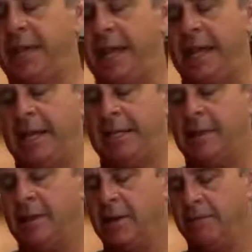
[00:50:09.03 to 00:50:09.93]
and,
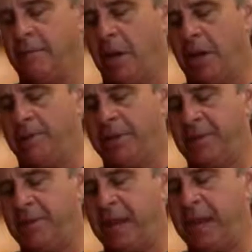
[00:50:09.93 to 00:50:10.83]
but
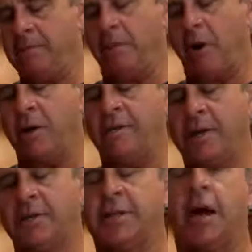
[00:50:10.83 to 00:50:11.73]
the main part of
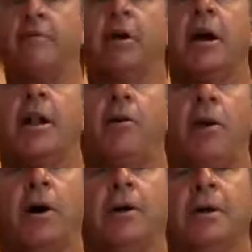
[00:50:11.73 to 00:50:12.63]
it is avocado
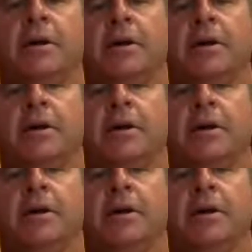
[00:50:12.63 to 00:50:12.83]
oil.